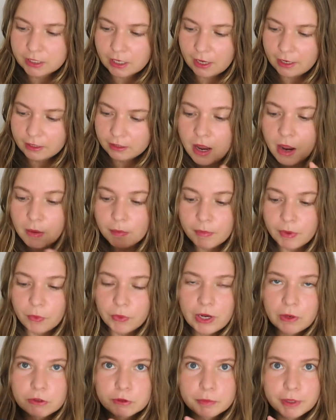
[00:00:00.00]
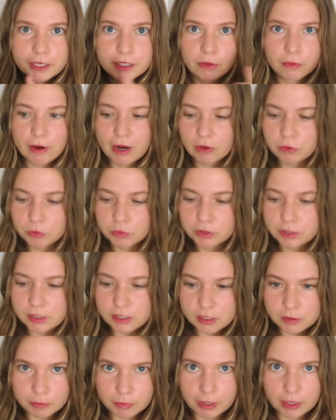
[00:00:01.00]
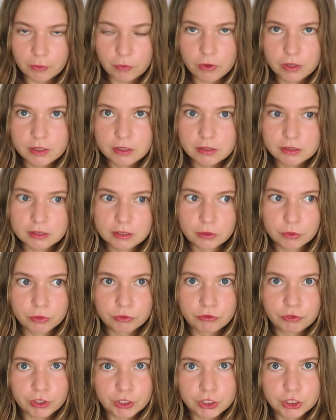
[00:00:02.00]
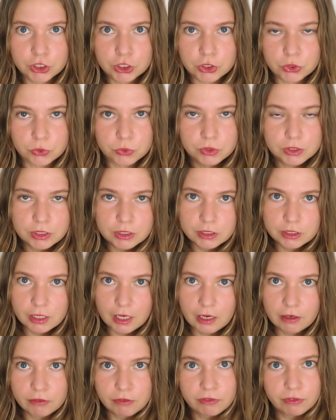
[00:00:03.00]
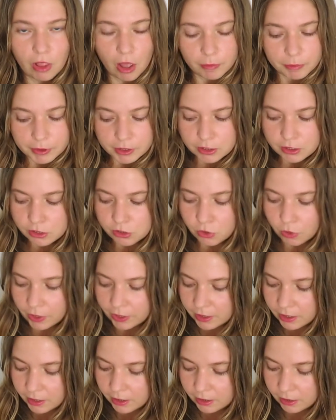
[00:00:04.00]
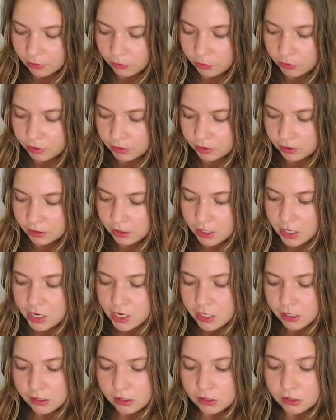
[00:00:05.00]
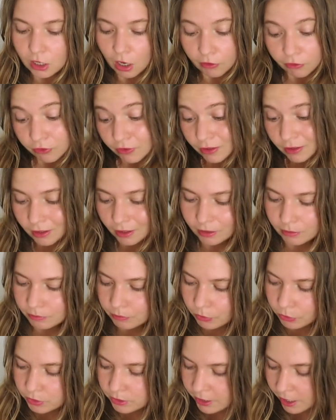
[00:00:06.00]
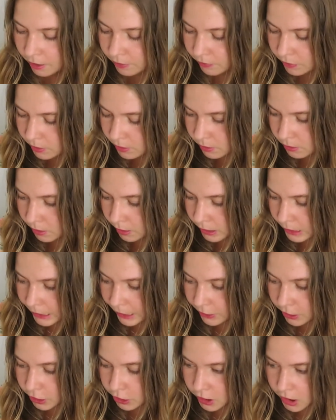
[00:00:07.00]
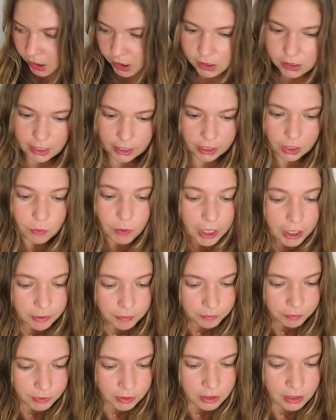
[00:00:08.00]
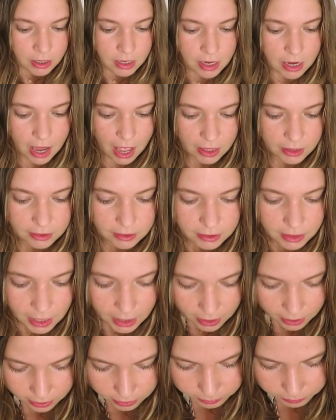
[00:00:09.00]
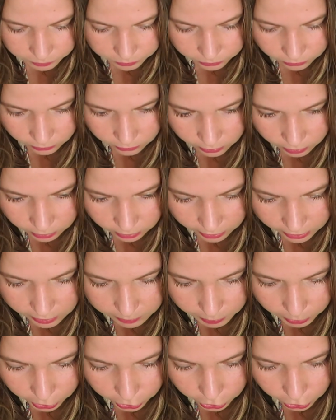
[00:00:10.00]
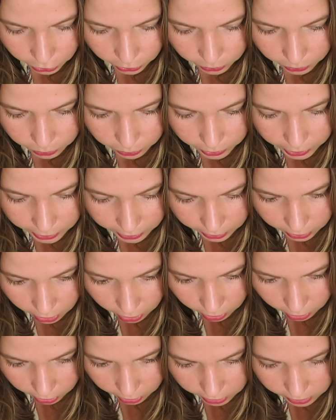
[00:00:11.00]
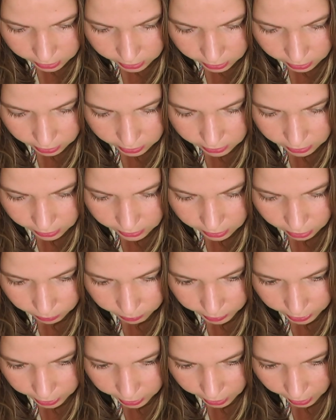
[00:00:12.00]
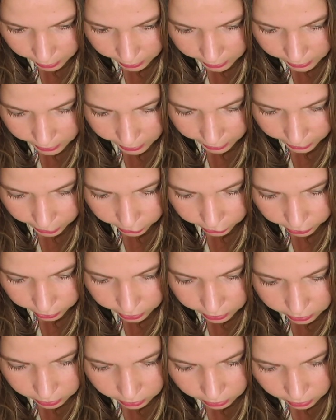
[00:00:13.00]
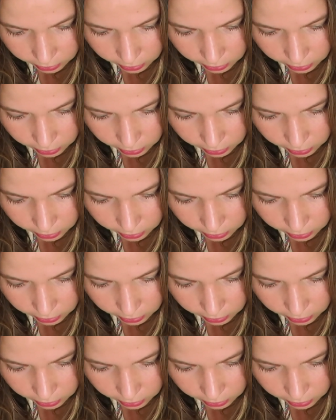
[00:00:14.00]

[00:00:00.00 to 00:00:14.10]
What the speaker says: tight, but when I was playing around with the display ones, they were very loose and floppy, so I think it will soften like most canvas and leather does anyway. And then let's put 3 cards, because that's how many I carry.